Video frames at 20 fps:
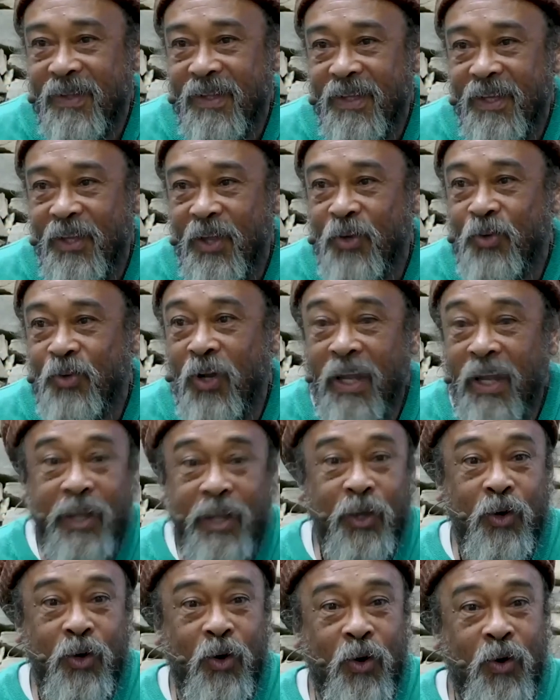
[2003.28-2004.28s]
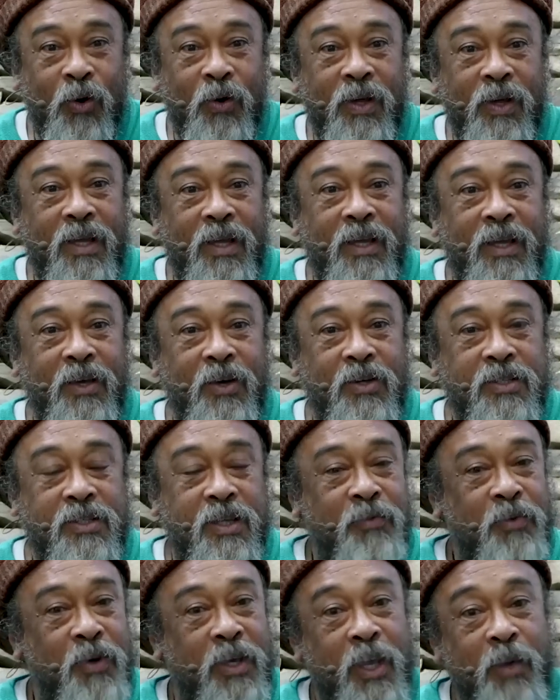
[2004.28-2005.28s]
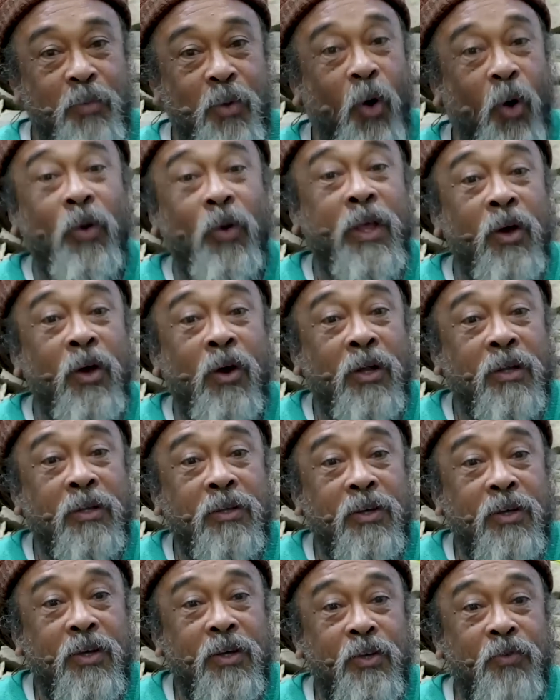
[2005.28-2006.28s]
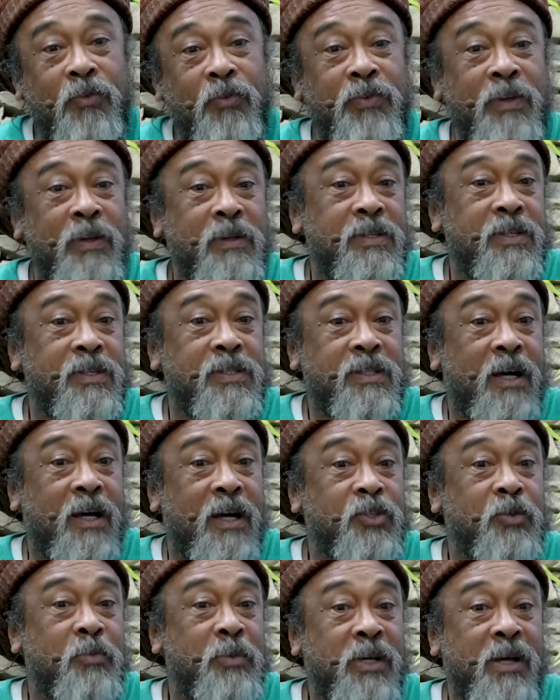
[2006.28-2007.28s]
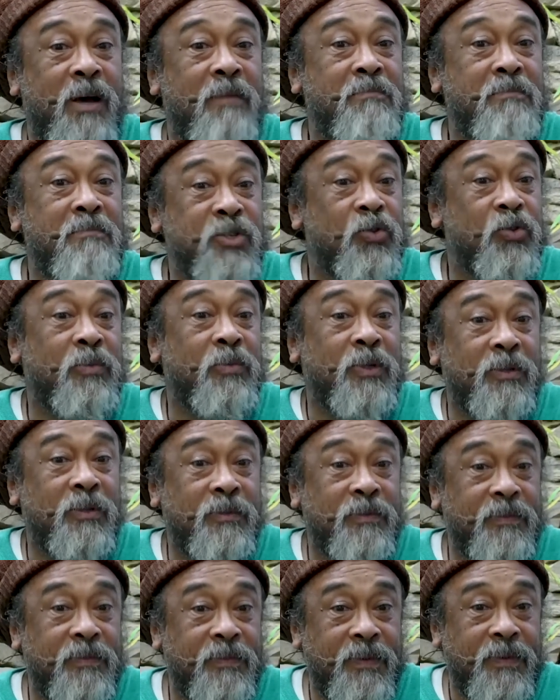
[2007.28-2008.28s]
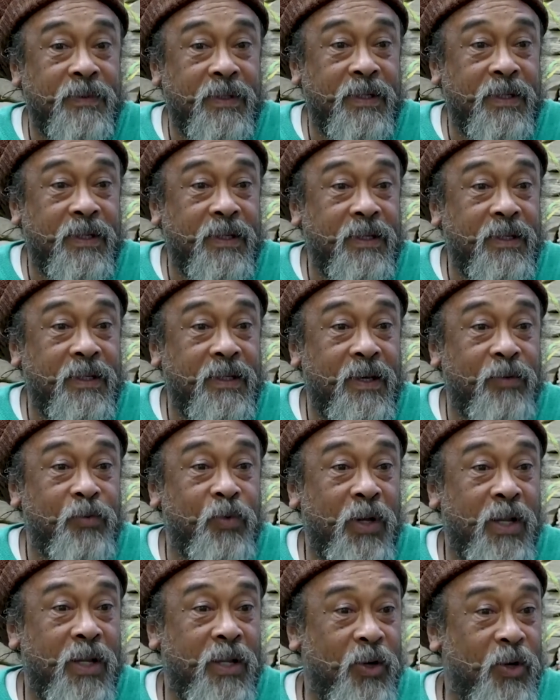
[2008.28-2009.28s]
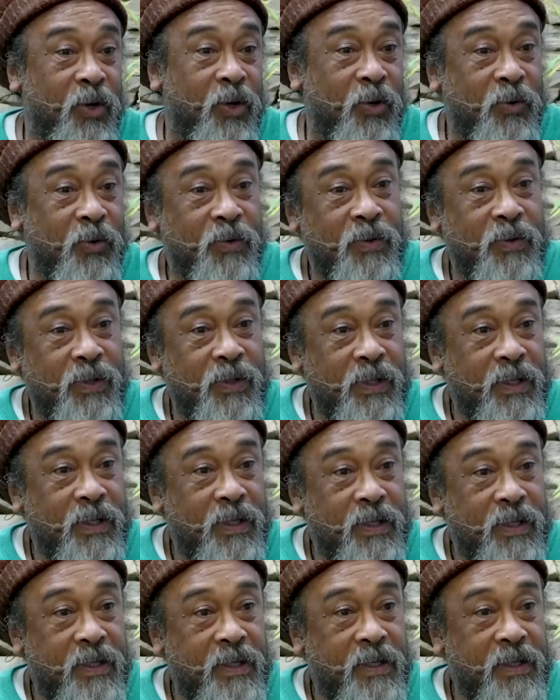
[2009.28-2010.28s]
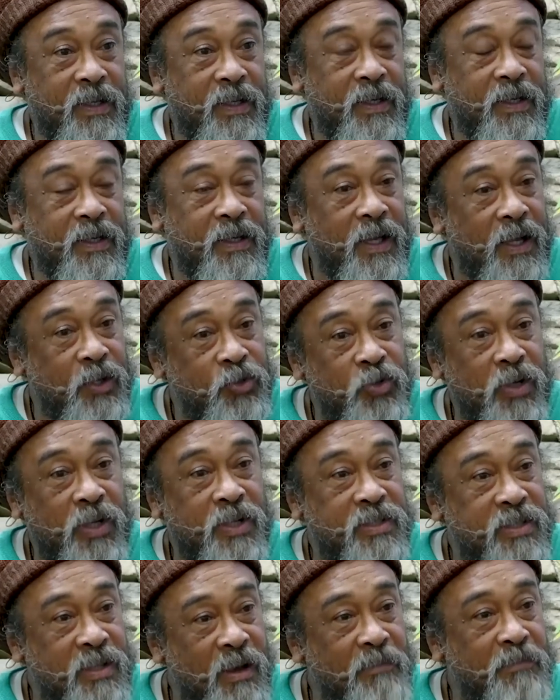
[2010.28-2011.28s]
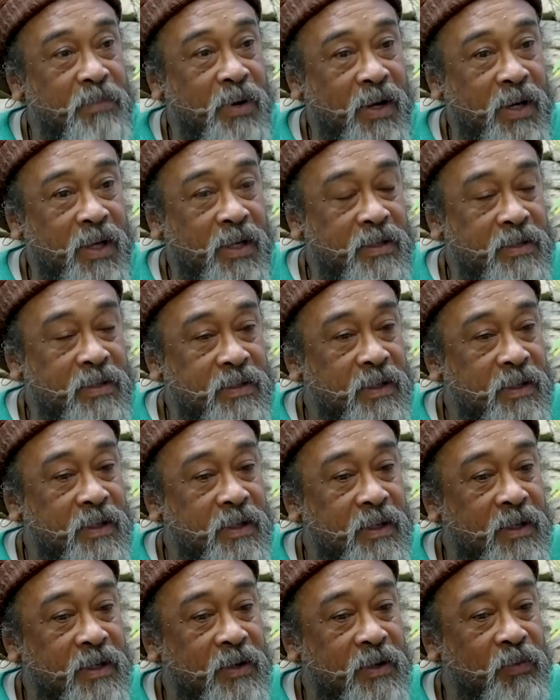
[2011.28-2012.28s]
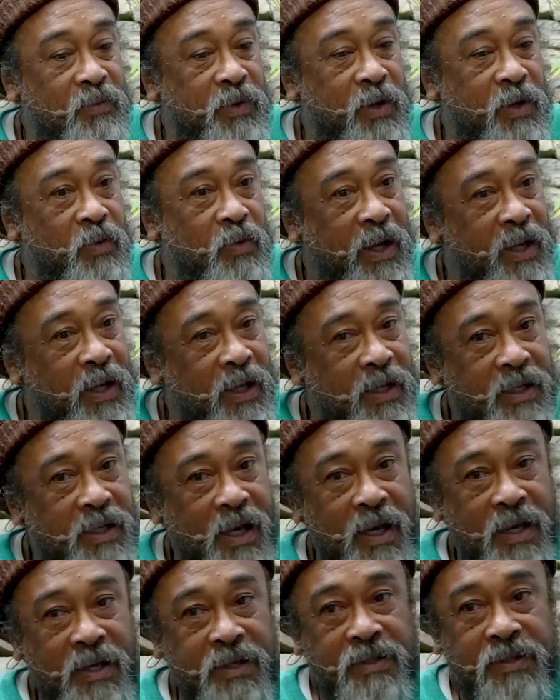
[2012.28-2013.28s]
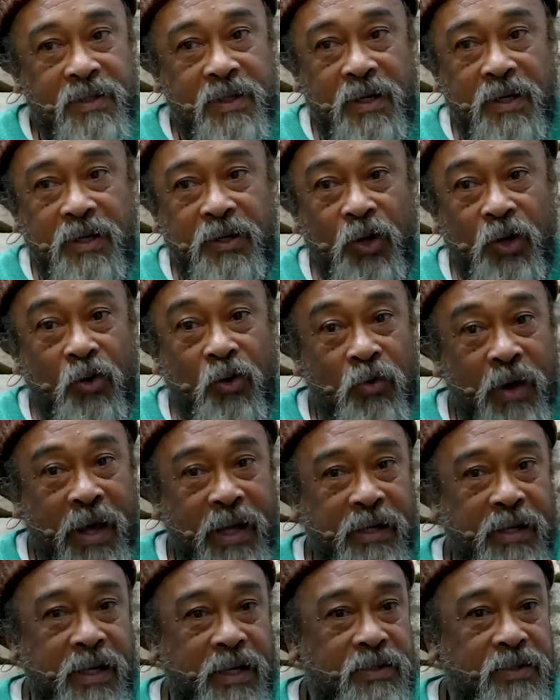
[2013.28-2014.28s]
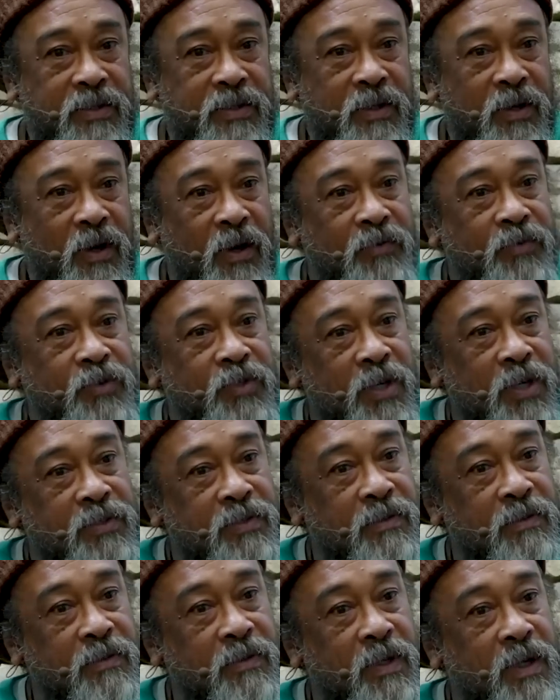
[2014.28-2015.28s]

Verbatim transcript: You have to let it go because if you keep holding on, you feel it starts to become miserable. You have to let it go. And actually, at some point, we recognize the greatness of just